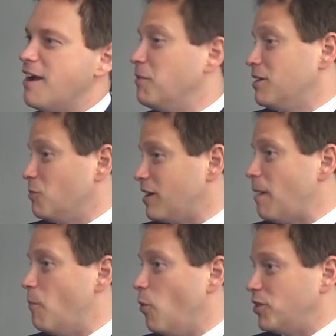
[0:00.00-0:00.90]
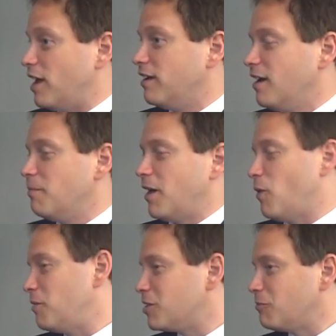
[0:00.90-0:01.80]
We think we'll get more done. By
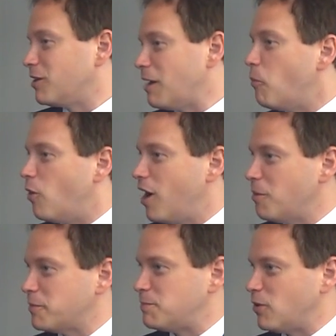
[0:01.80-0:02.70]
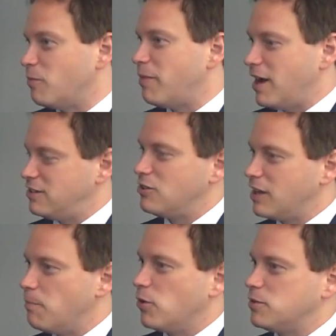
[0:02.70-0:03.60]
the way, we think we'll get more homes built by
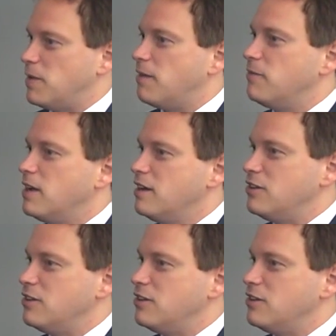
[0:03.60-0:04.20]
doing it bottom up,